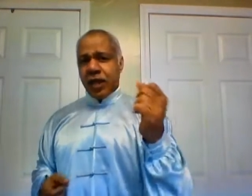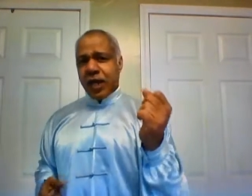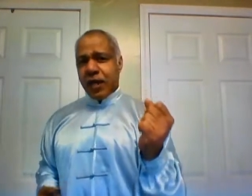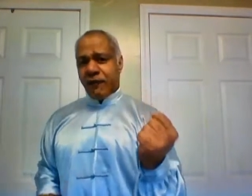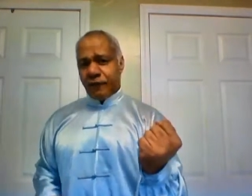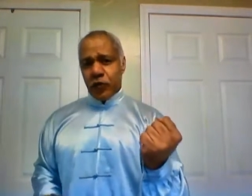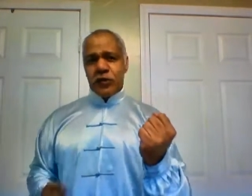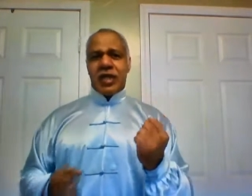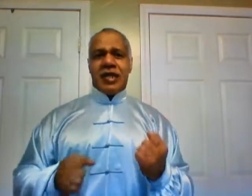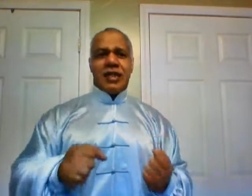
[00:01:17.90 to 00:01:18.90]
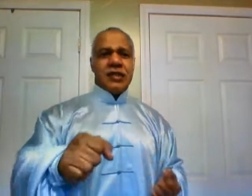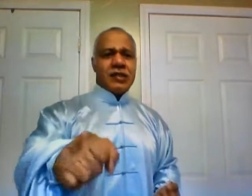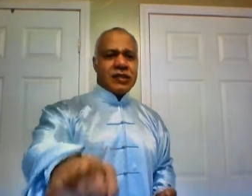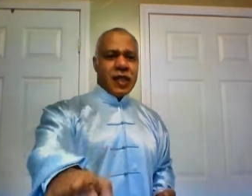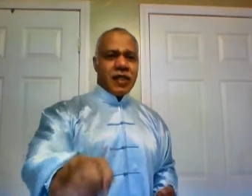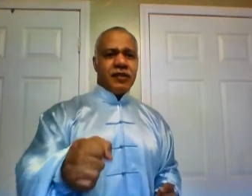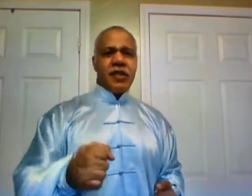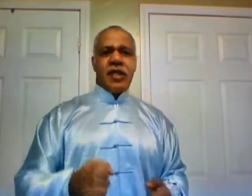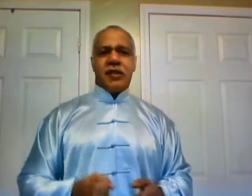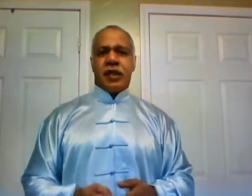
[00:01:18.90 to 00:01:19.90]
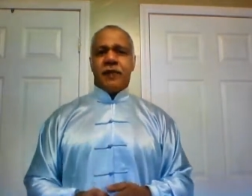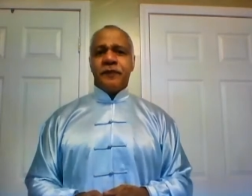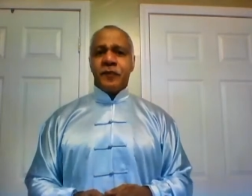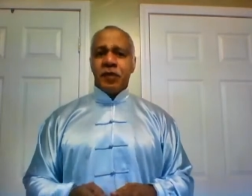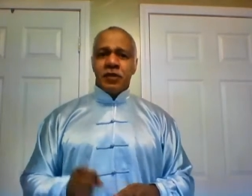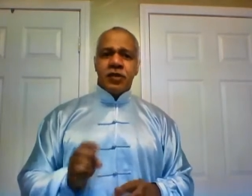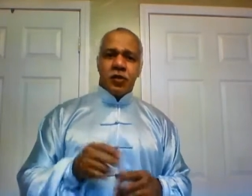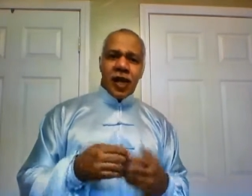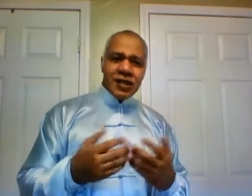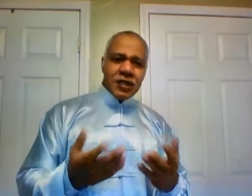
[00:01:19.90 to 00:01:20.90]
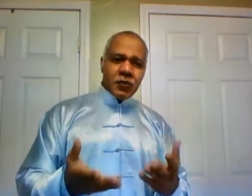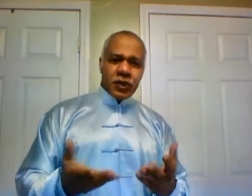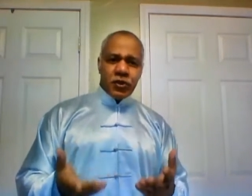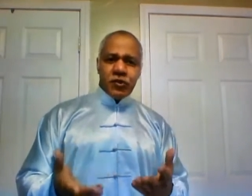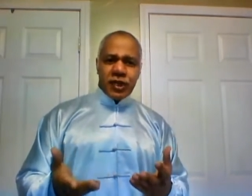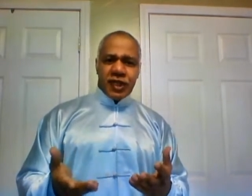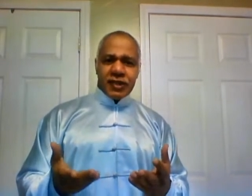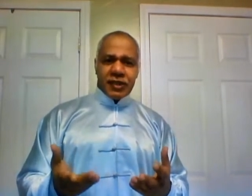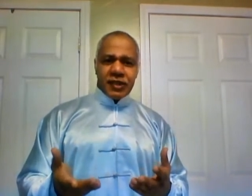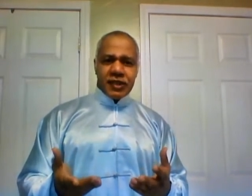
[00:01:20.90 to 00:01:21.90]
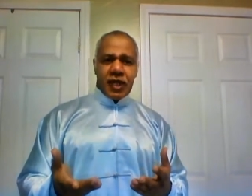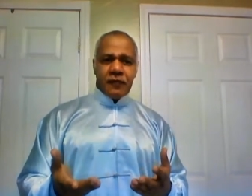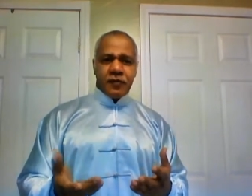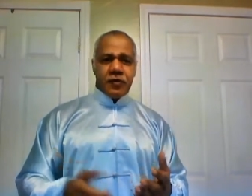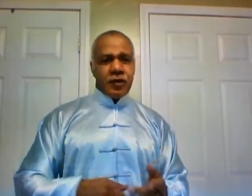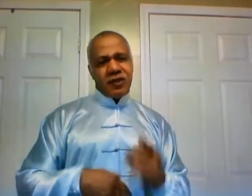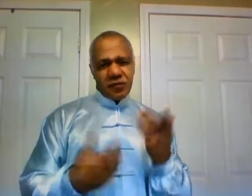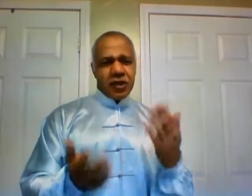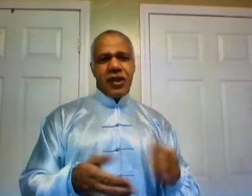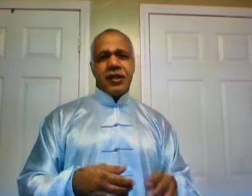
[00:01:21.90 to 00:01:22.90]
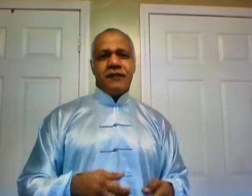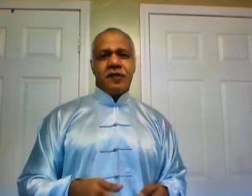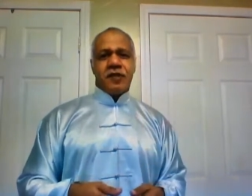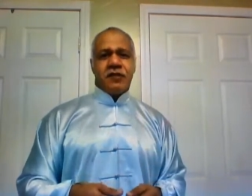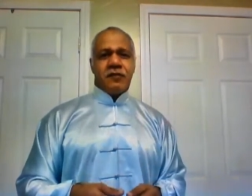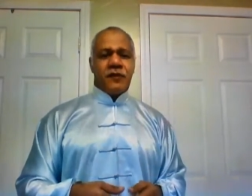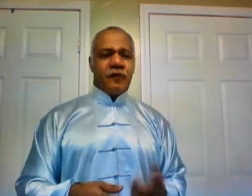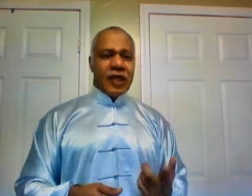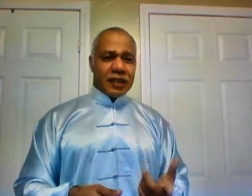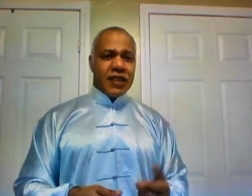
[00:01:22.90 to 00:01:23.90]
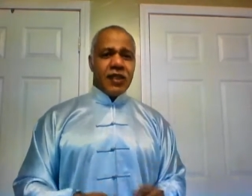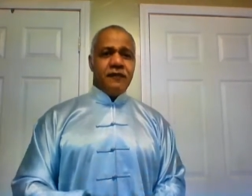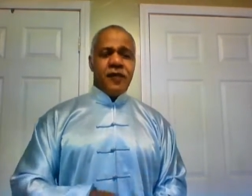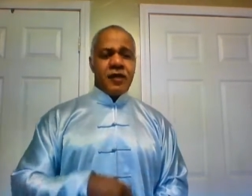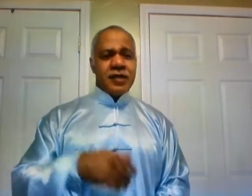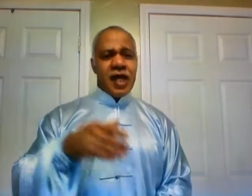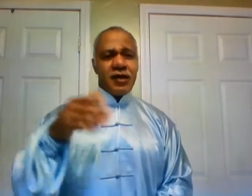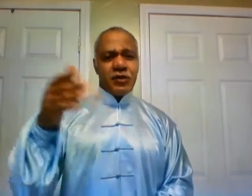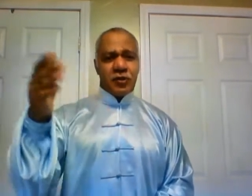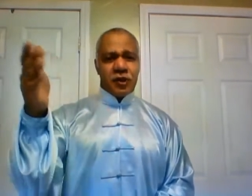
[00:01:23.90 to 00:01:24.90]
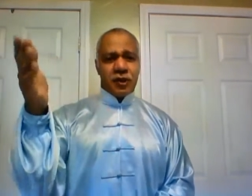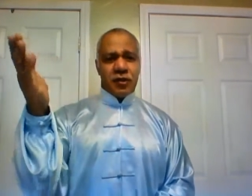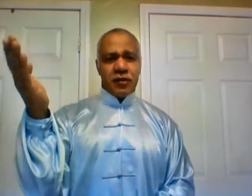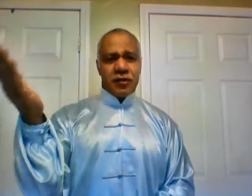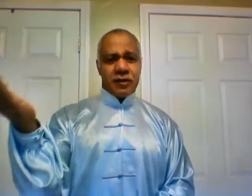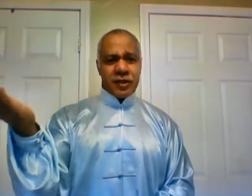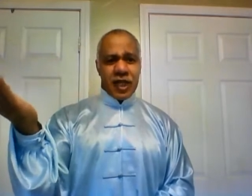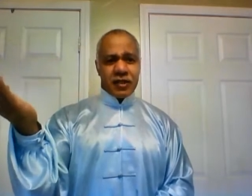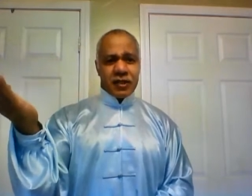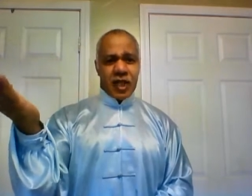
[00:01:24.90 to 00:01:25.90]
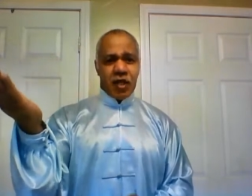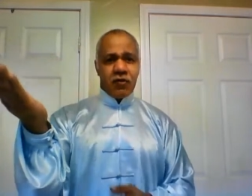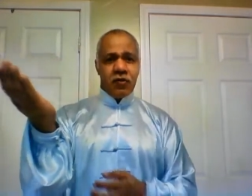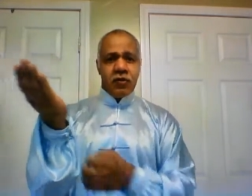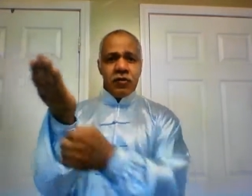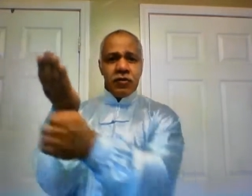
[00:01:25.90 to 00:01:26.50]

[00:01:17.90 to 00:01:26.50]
a first and a second technique. So I just want to use that as an example. So, well, I'll give you another one before I leave. Tan Da, Tan Sao,